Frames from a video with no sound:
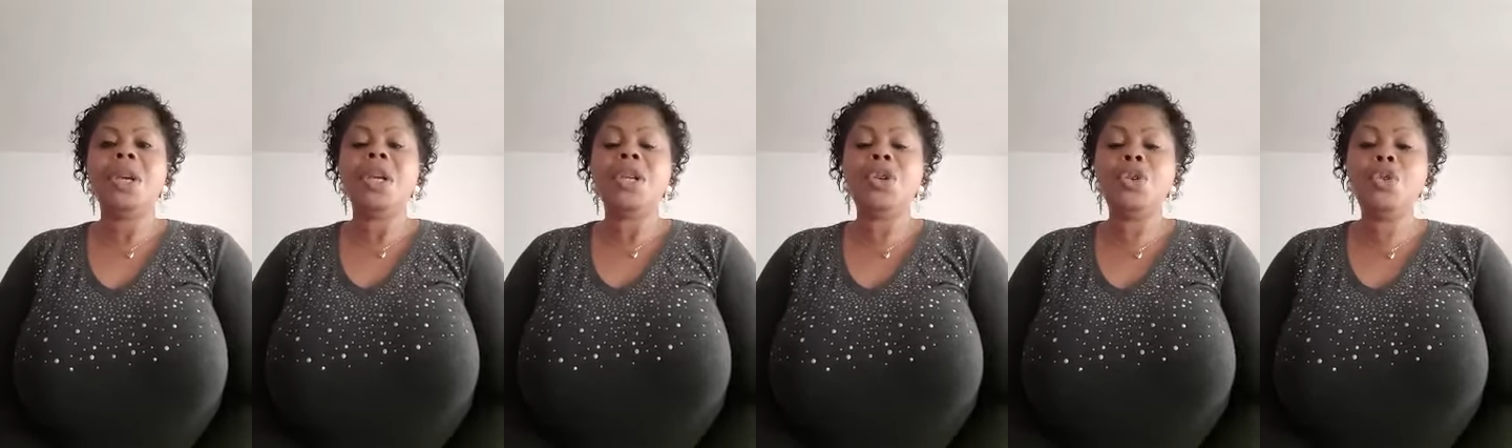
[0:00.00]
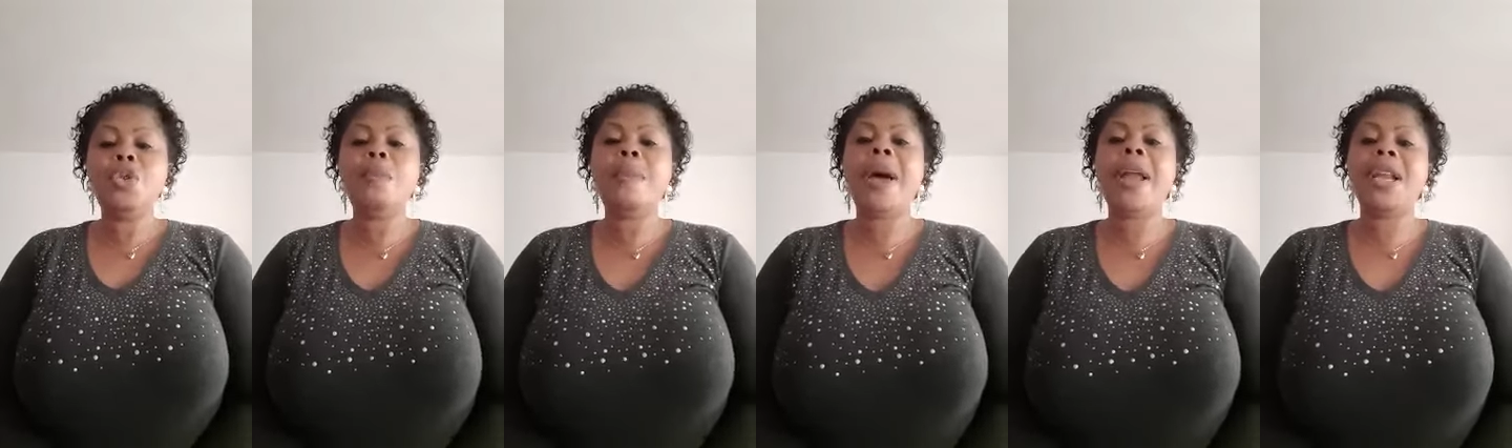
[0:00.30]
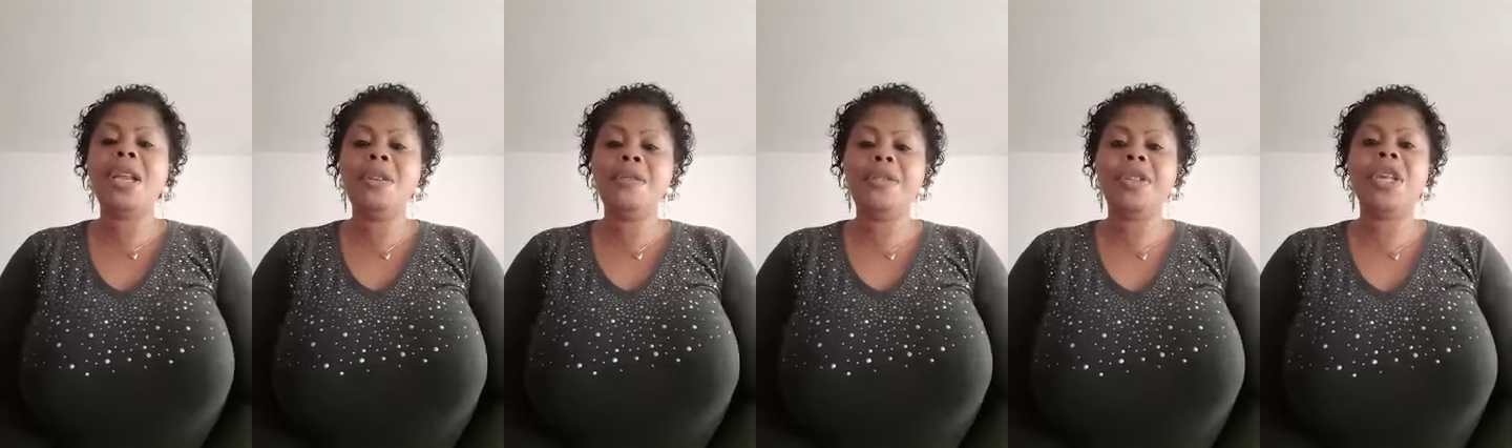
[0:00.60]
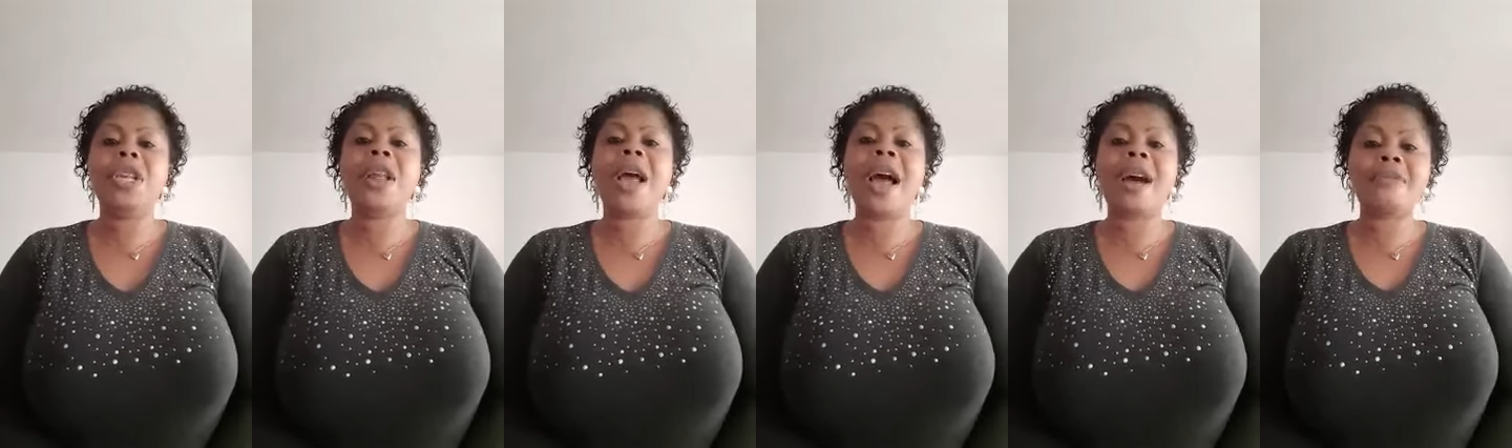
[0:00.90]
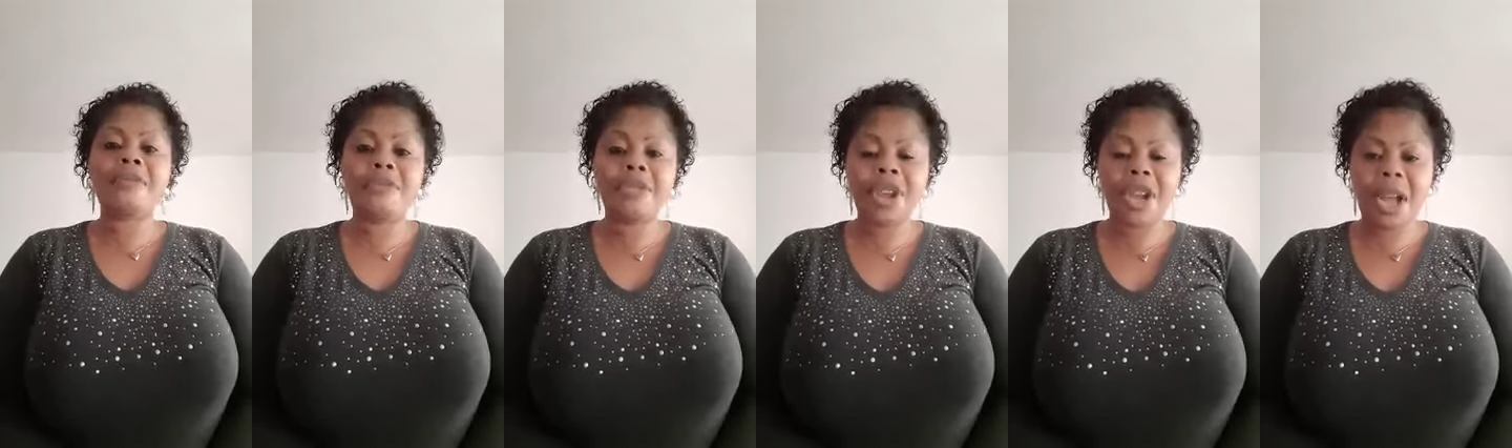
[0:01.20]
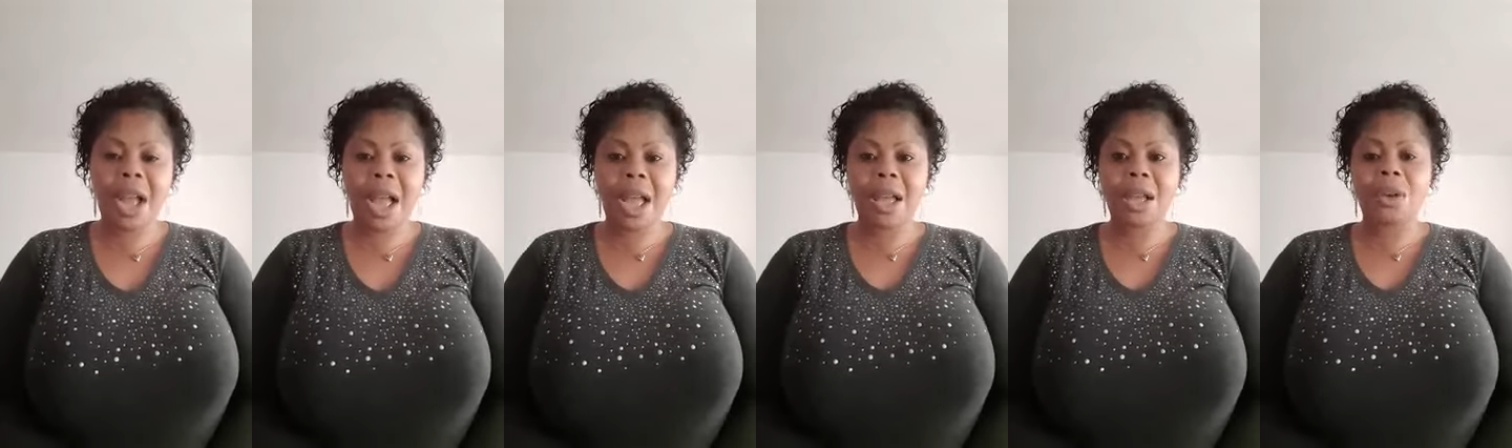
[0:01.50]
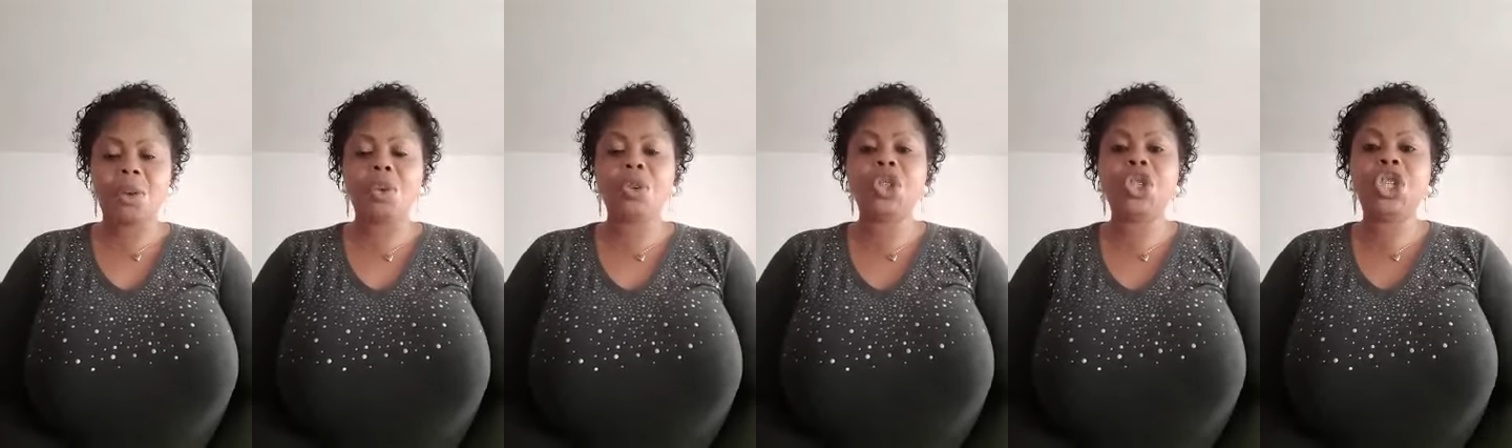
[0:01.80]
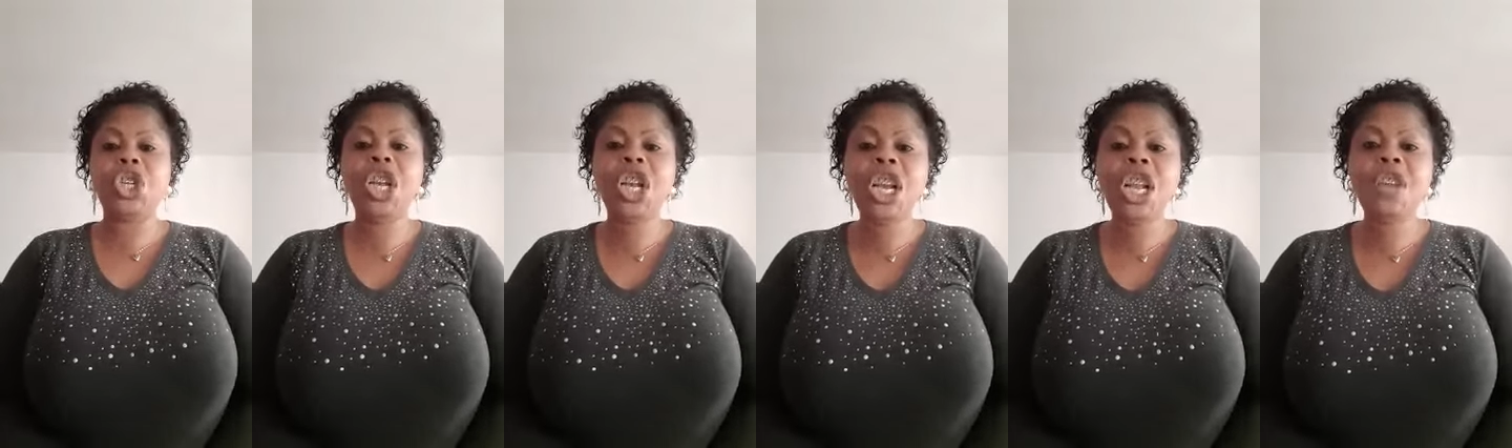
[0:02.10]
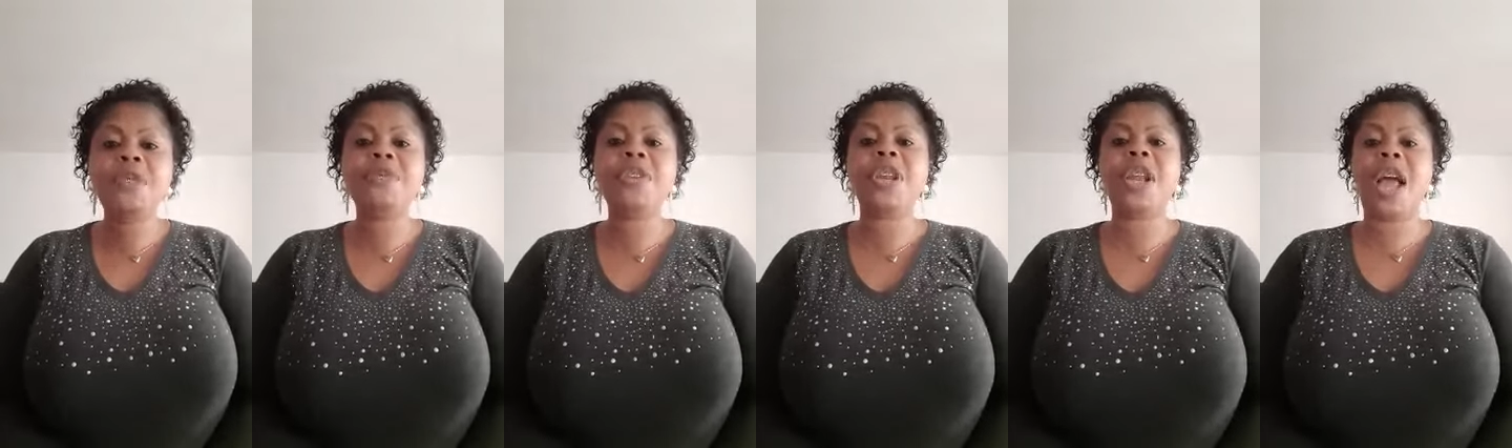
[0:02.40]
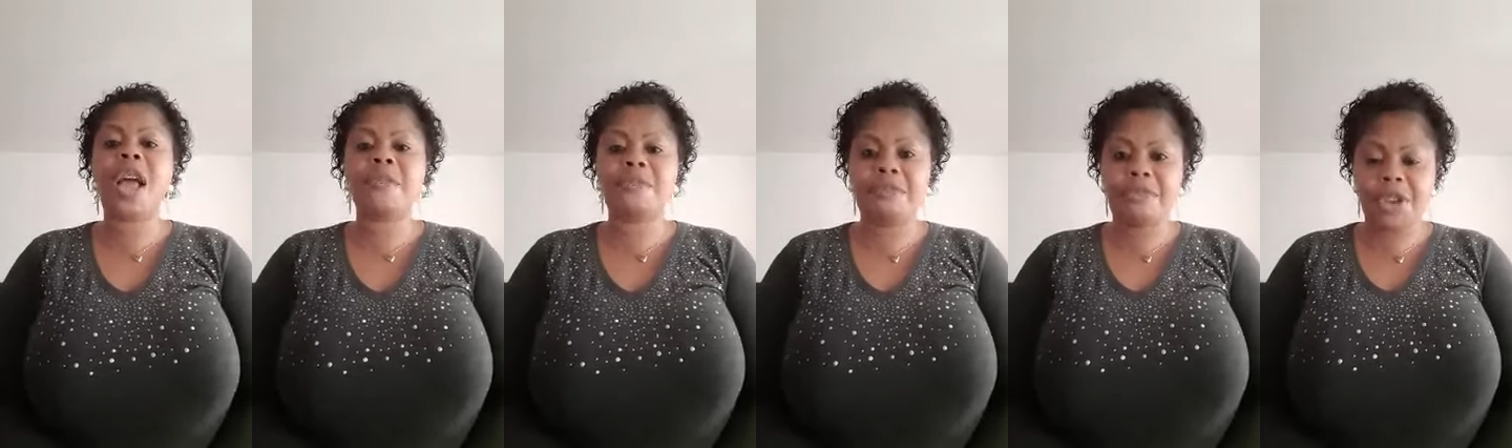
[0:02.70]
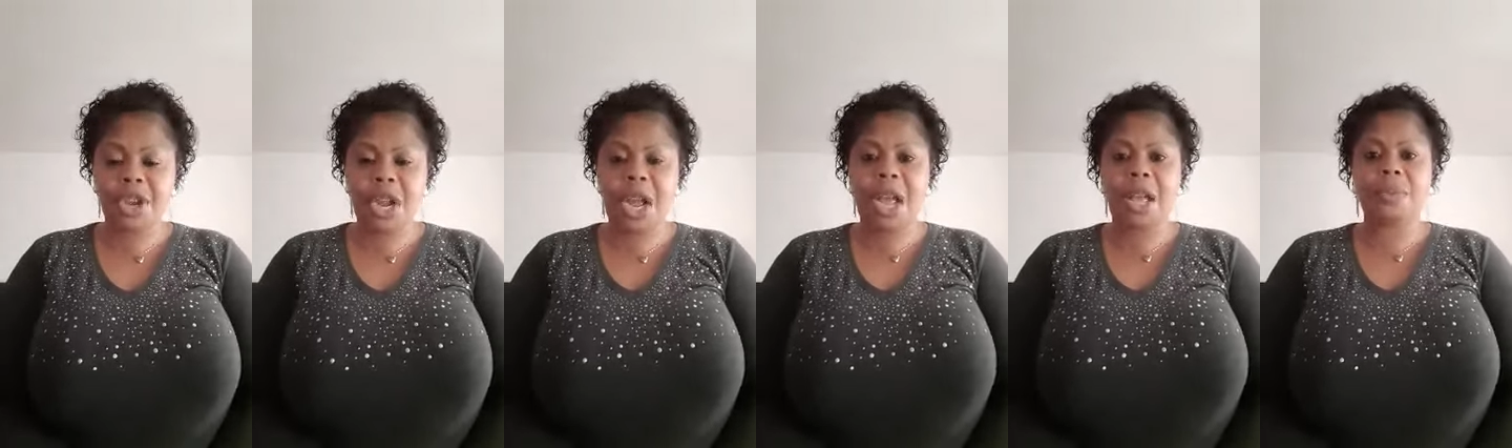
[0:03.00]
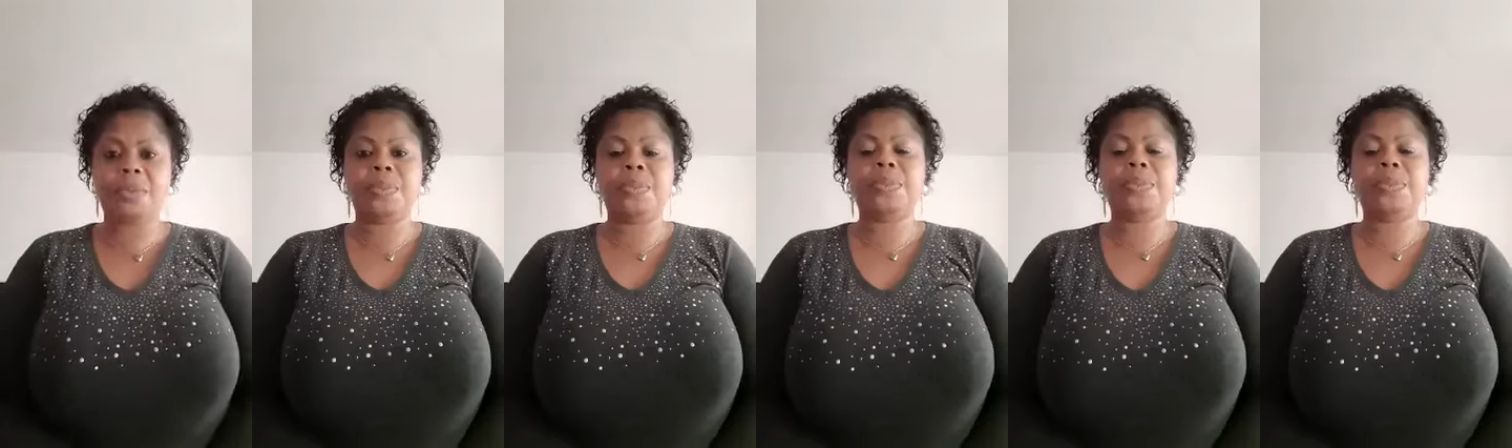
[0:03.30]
the woman lives in Africa, or she lives in Africa,